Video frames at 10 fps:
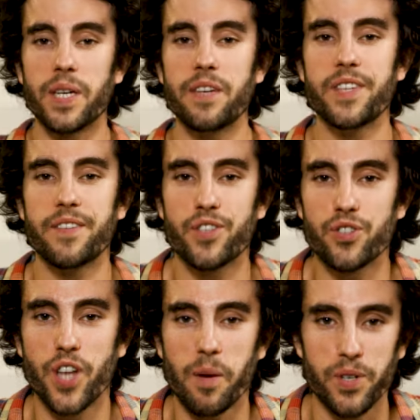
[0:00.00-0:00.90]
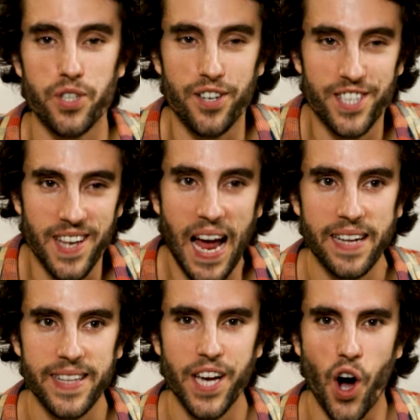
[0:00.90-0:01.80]
even if those numbers are
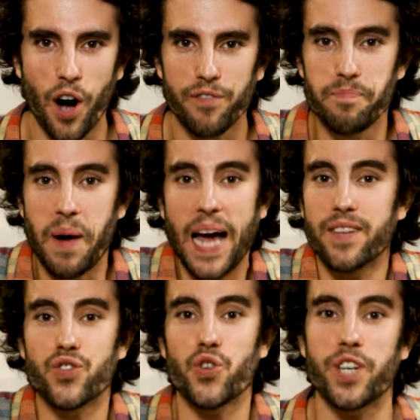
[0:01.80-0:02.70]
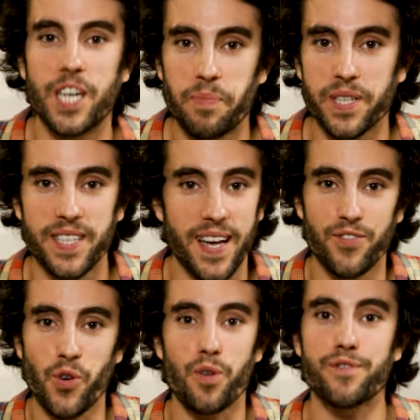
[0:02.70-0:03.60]
slightly off by
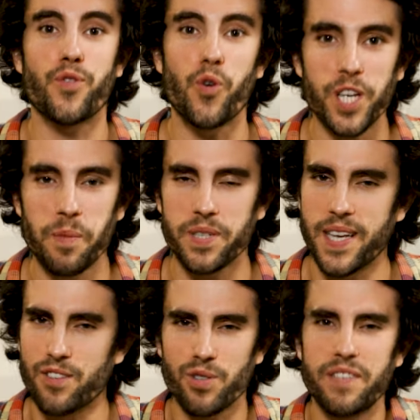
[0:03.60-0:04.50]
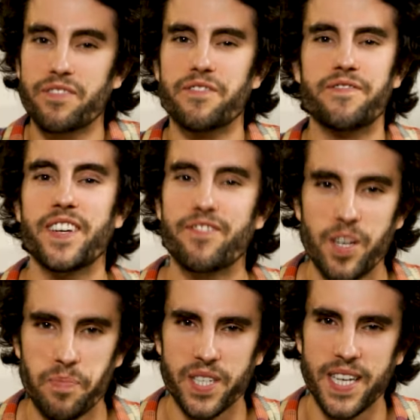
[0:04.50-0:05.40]
30% or 40% or even
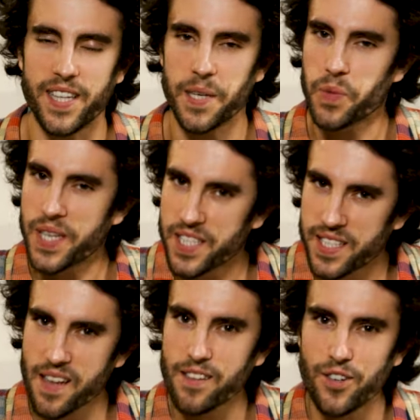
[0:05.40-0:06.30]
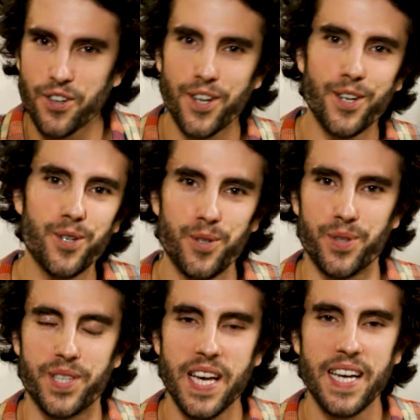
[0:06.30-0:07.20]
50%, then we can still
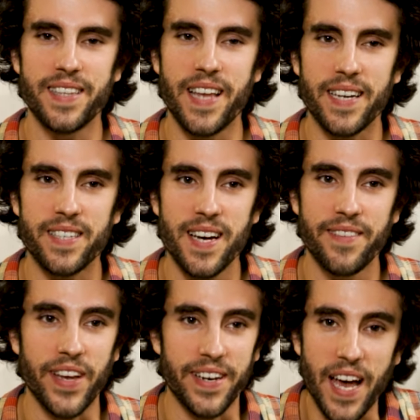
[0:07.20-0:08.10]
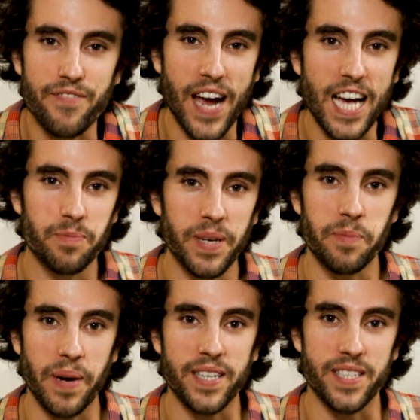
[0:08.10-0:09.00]
conclude that there never has been
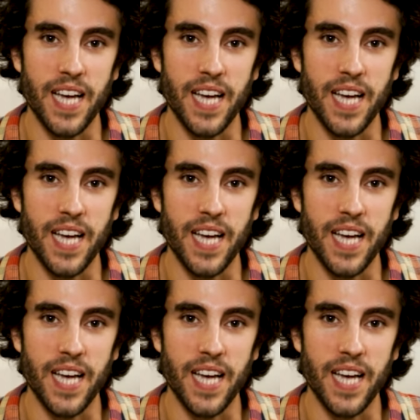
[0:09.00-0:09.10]
a better